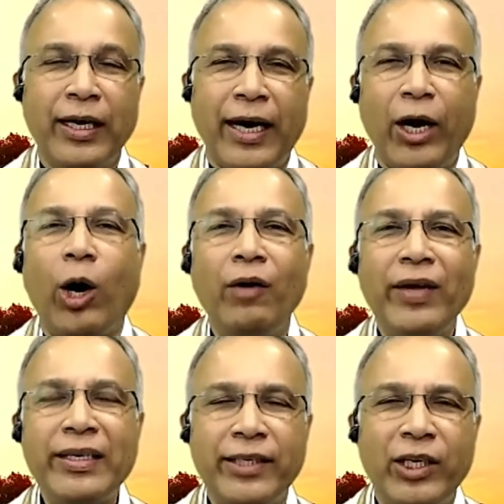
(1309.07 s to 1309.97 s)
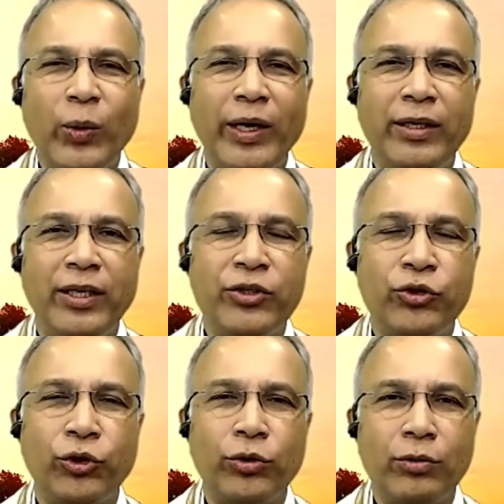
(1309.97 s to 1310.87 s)
I always equate this
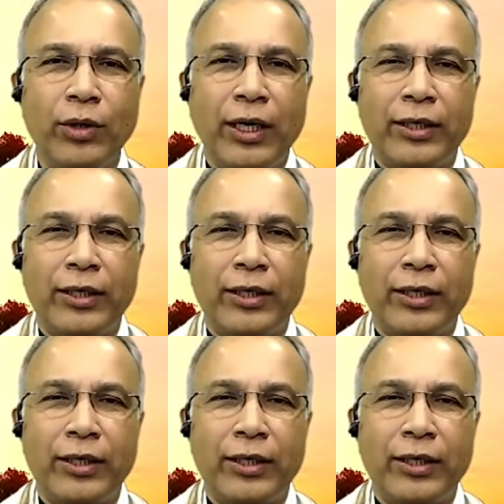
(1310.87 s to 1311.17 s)
to,